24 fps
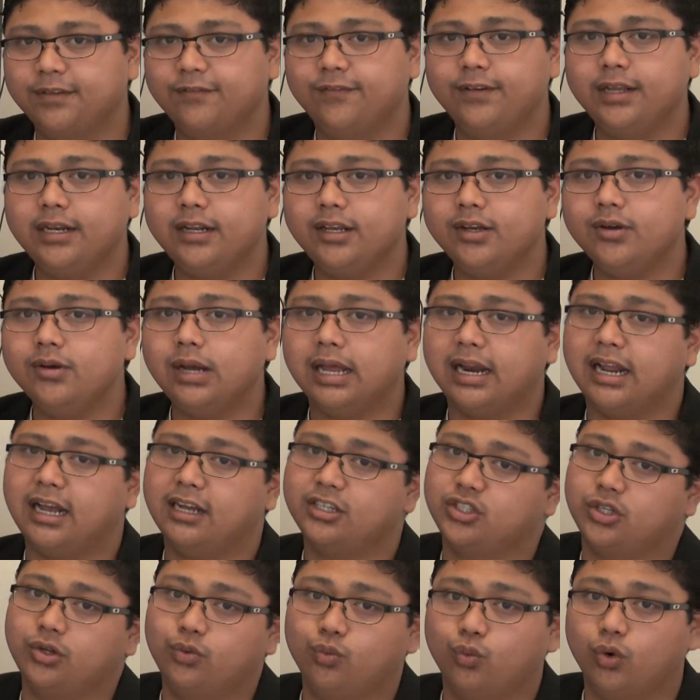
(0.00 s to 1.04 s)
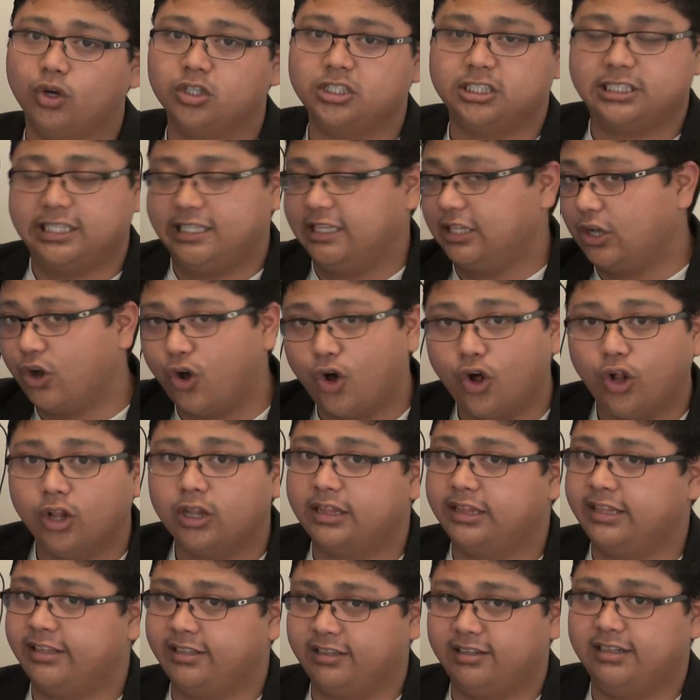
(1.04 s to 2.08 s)
video and actually watched it
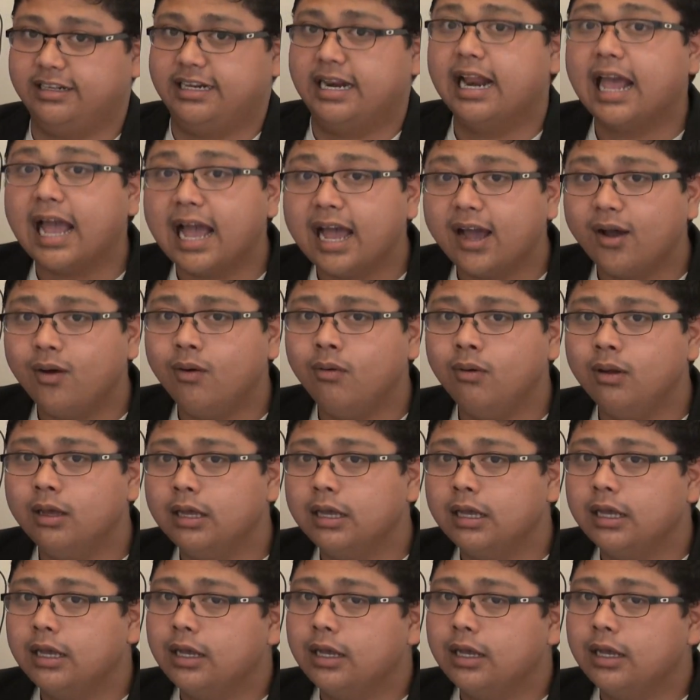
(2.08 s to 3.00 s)
all till now,